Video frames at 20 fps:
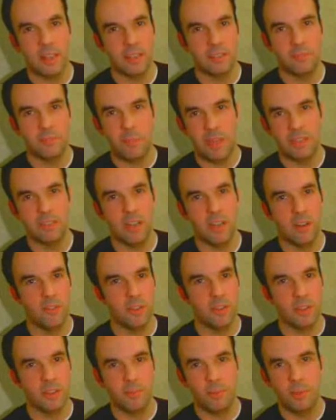based off
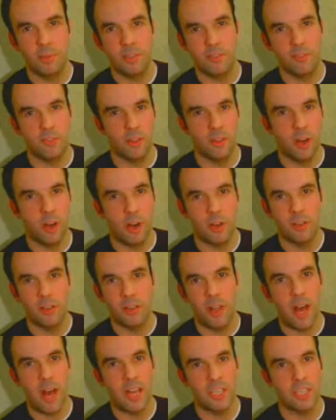a complete flawed
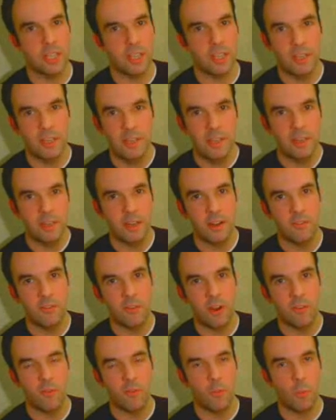logic of
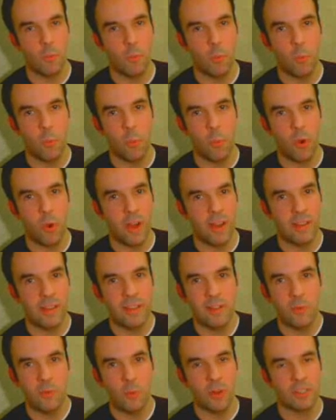
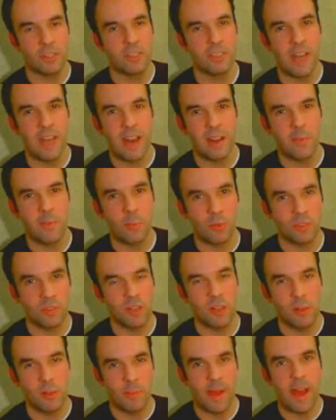what Sodom was
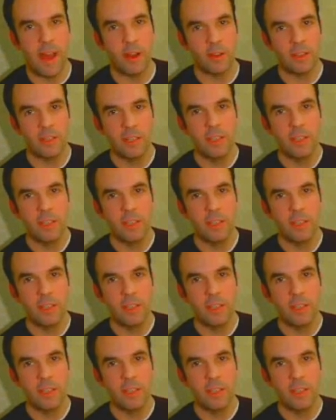all about.